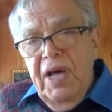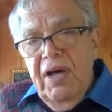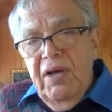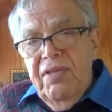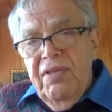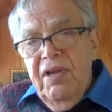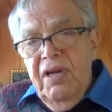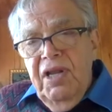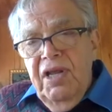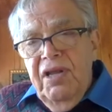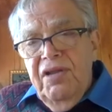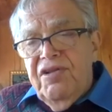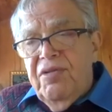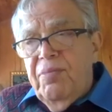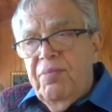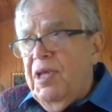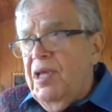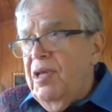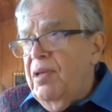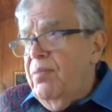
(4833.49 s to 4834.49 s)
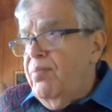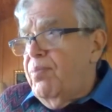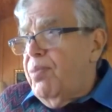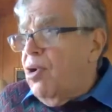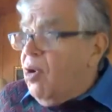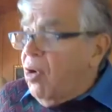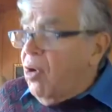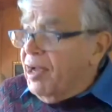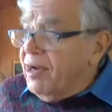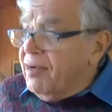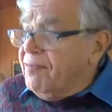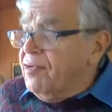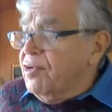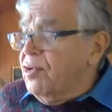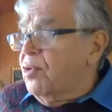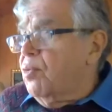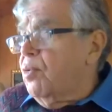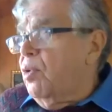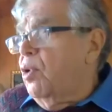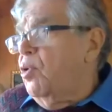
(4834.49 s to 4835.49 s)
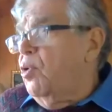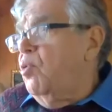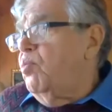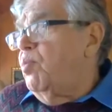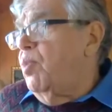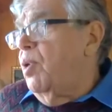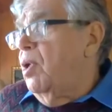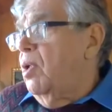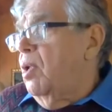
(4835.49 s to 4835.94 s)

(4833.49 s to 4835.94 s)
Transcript: uh, the need to be part of a group,